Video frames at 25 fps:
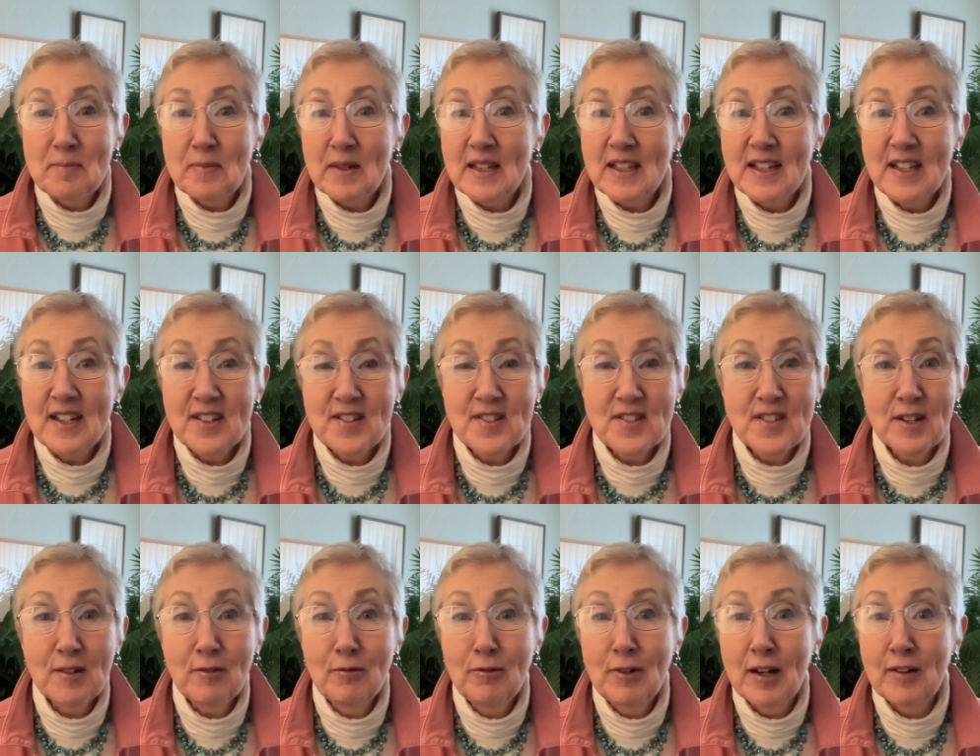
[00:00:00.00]

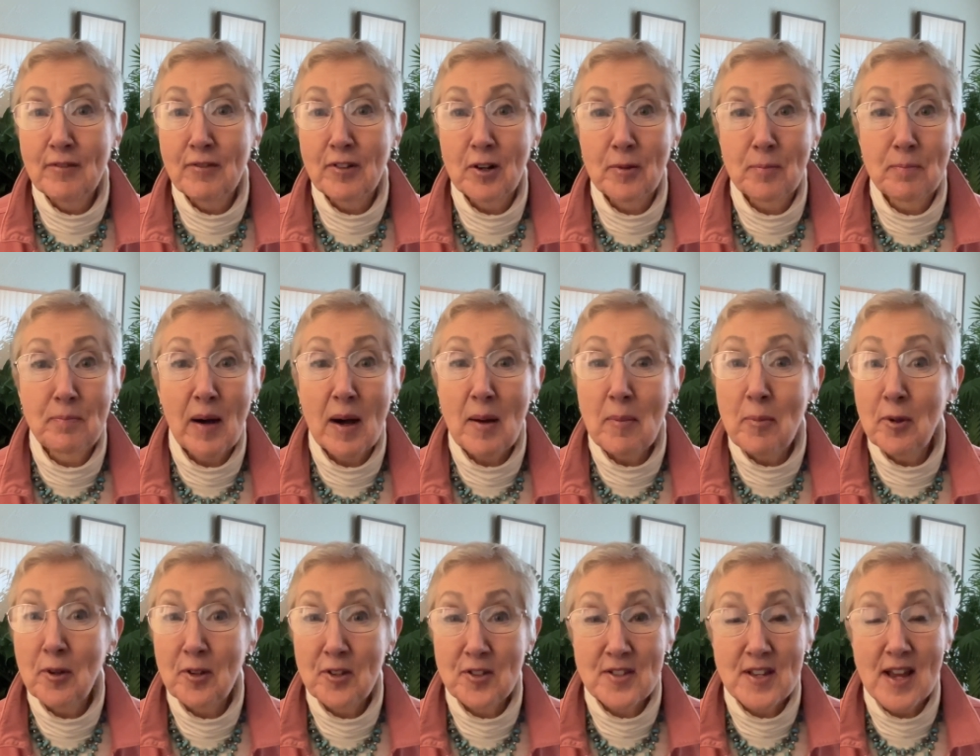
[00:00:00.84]
McKenzie River
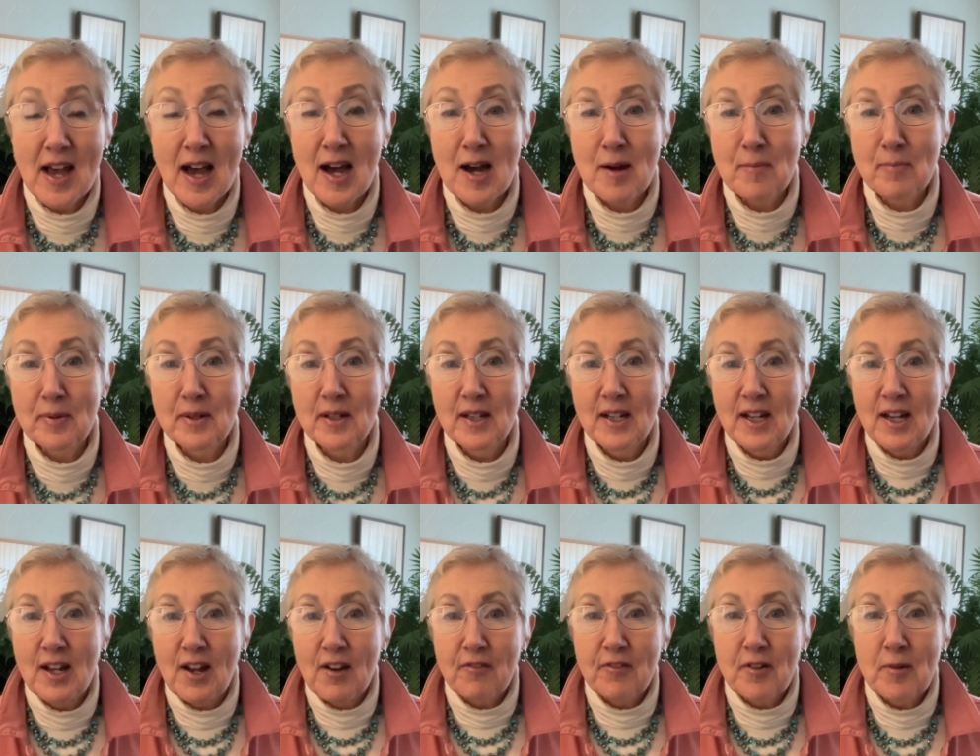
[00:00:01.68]
bubbles up
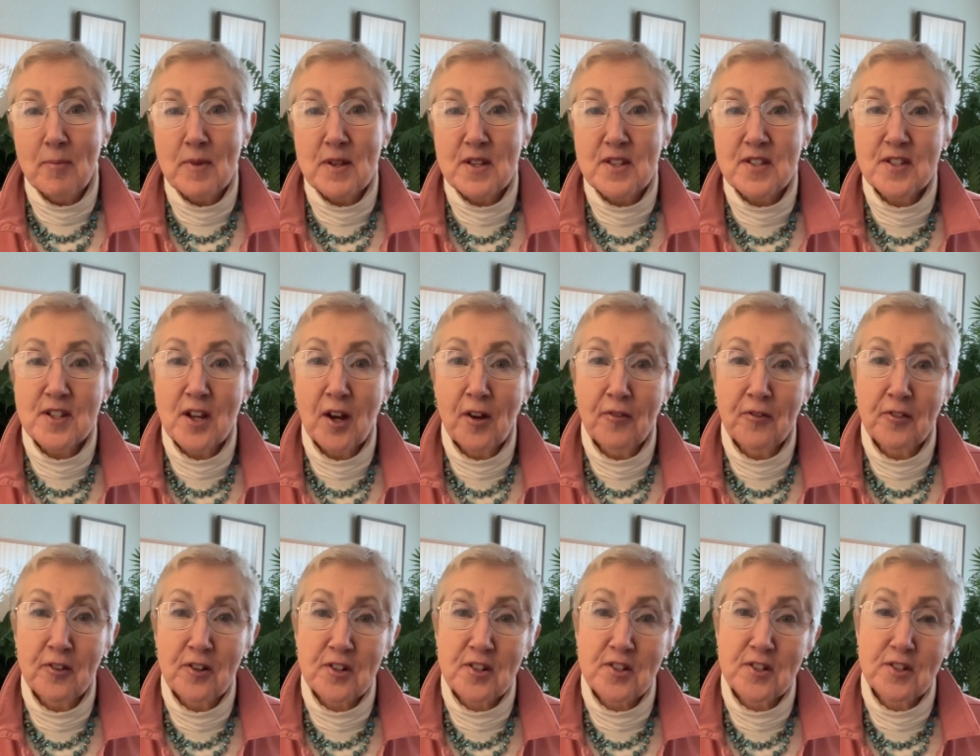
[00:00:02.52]
from a
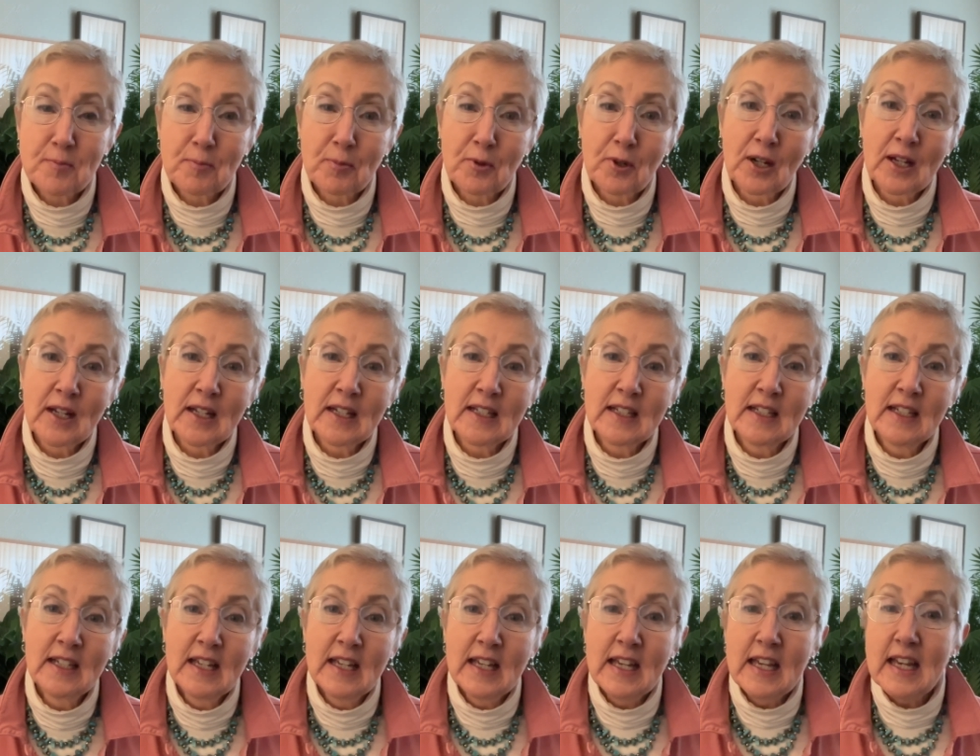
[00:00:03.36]
sulphur
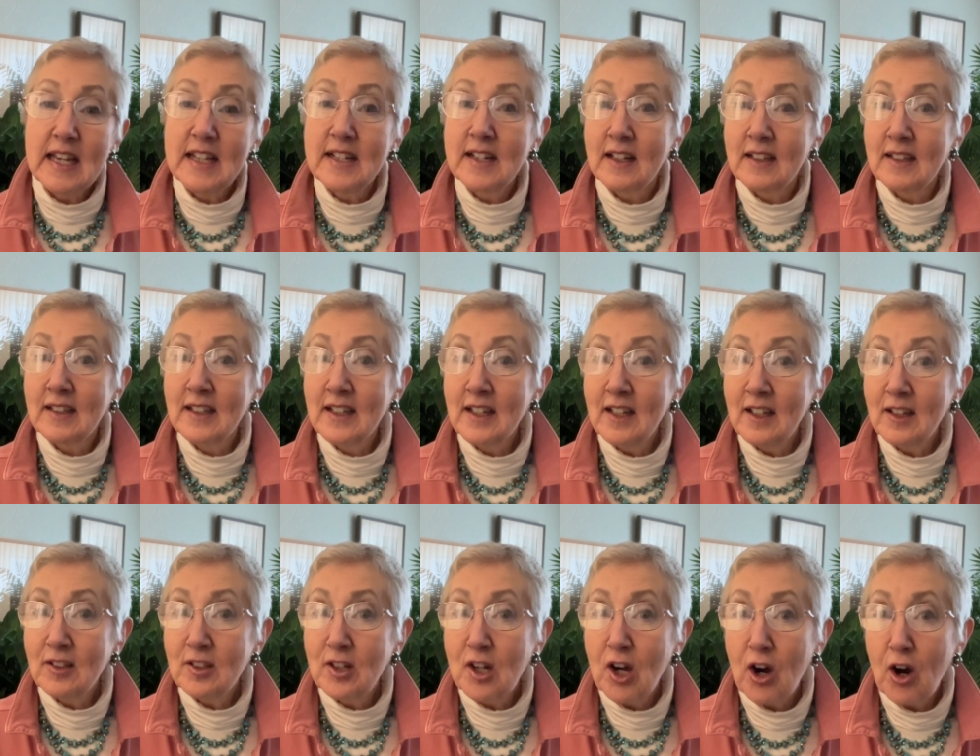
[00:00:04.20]
spring in a
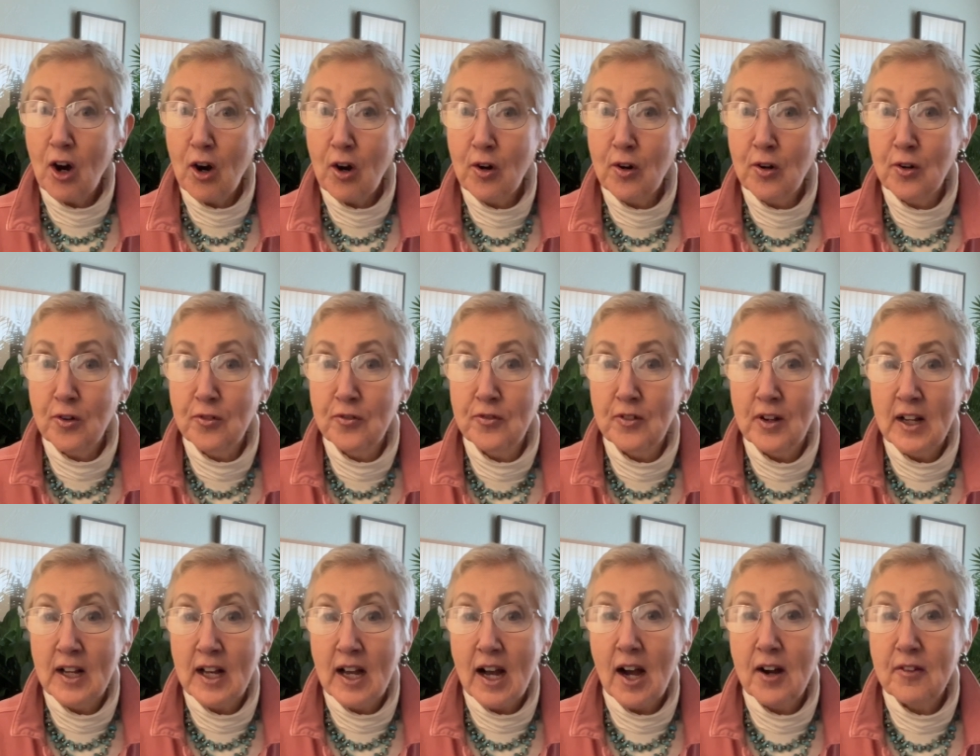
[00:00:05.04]
little cove
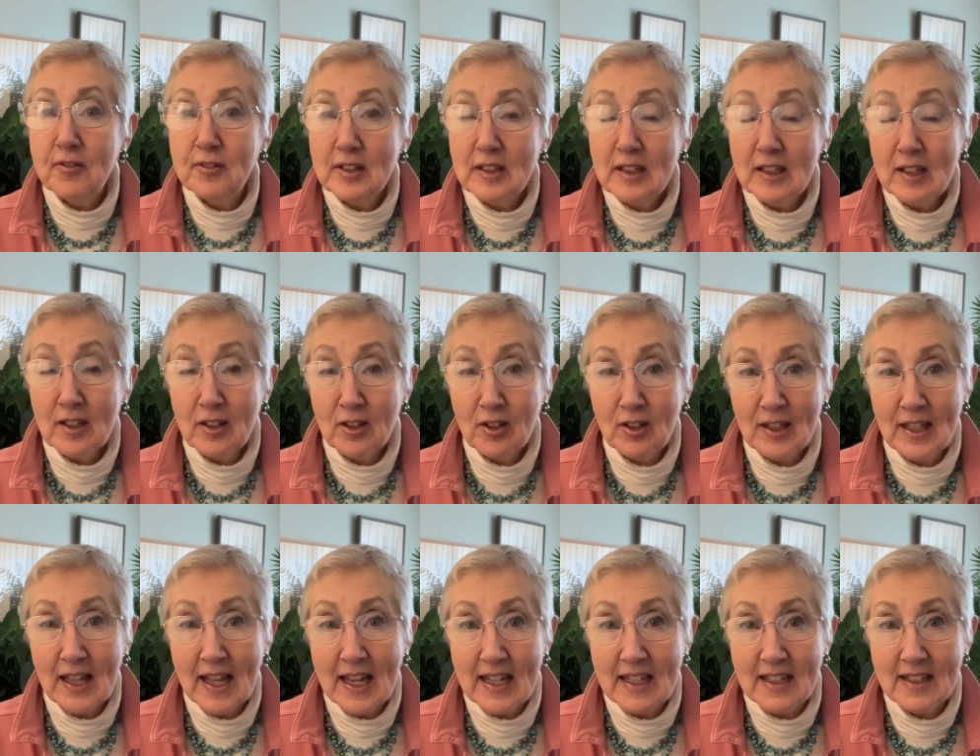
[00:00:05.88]
of Clear
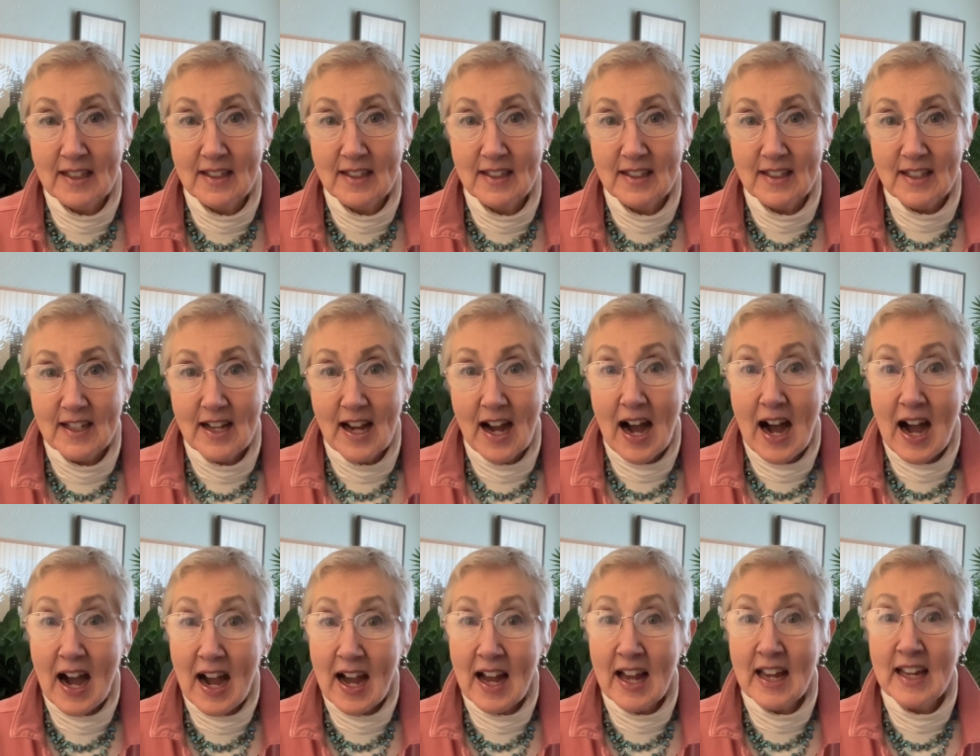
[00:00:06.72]
Lake
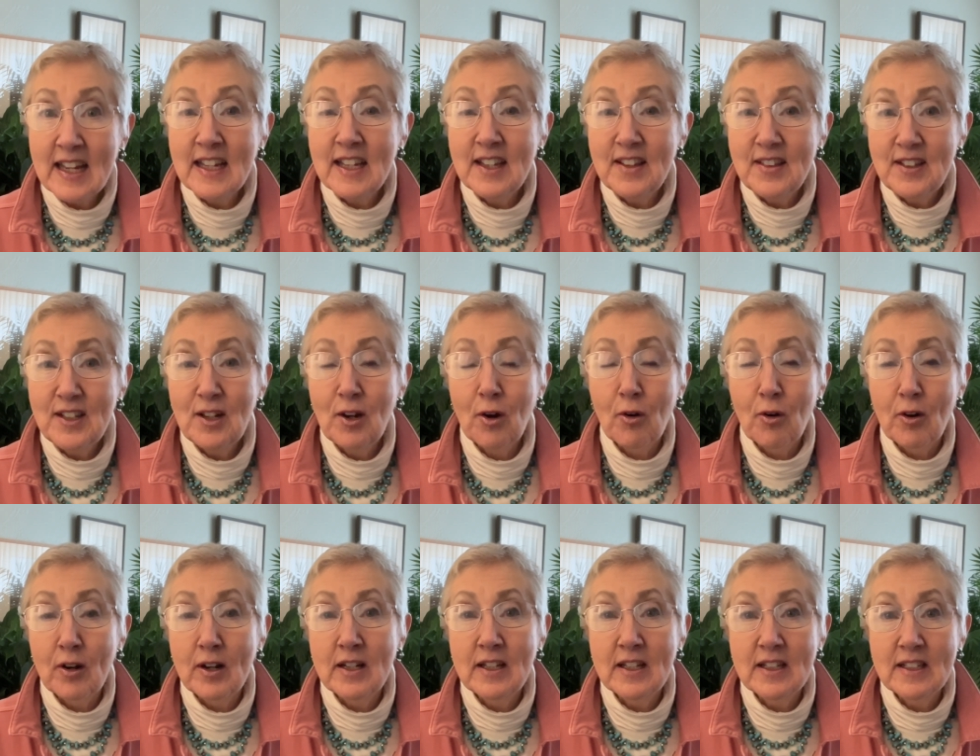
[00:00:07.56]
high in the
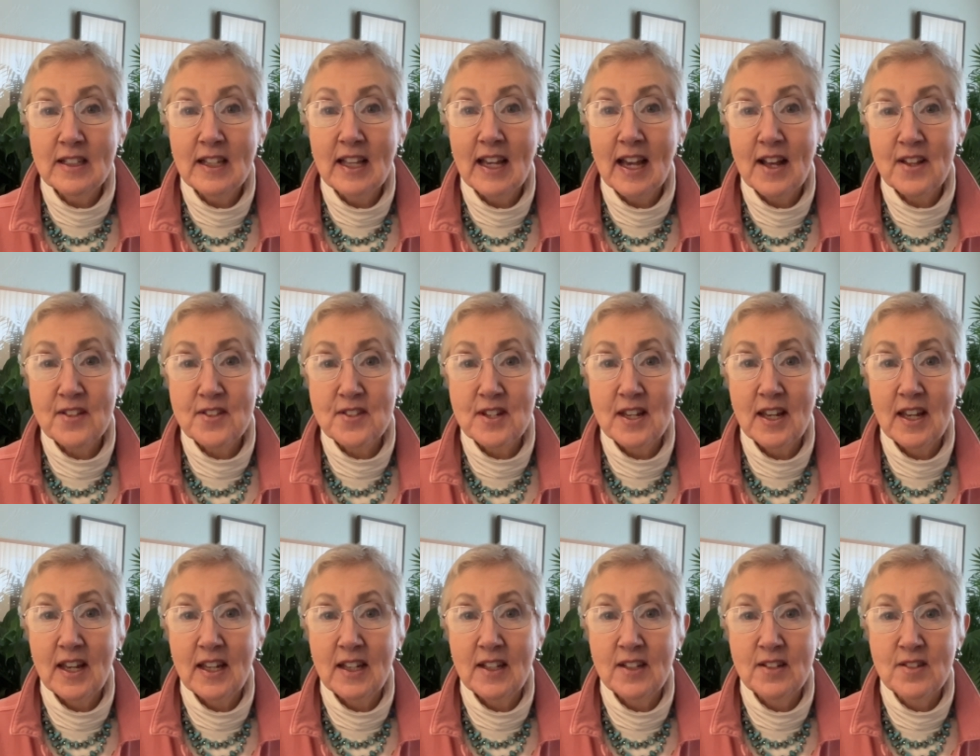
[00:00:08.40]
Oregon
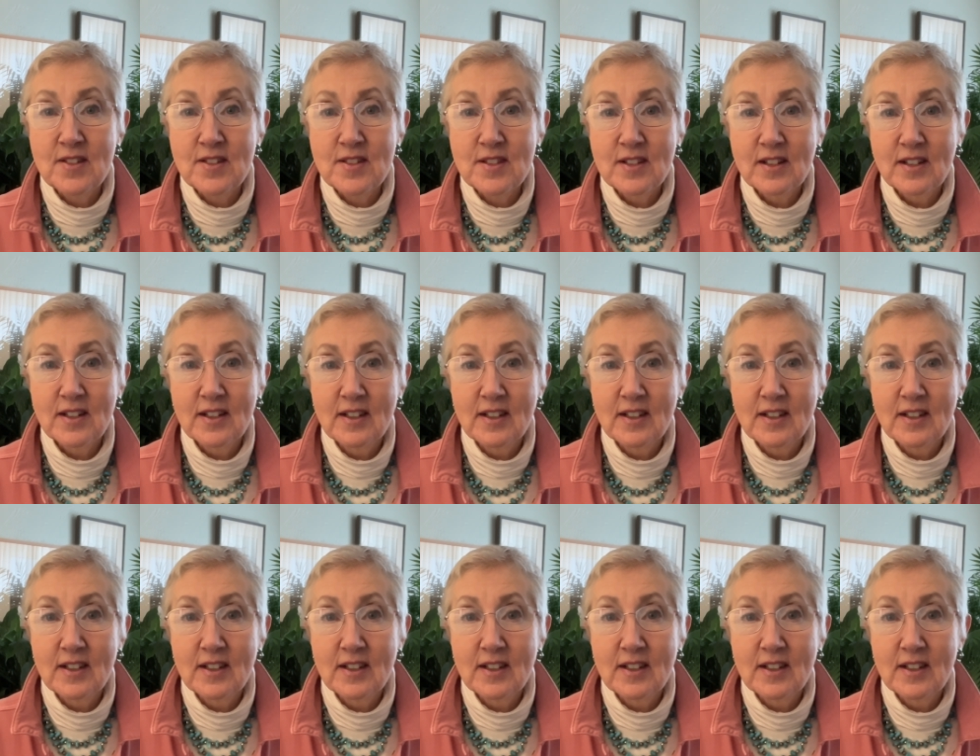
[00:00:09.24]
Cascades.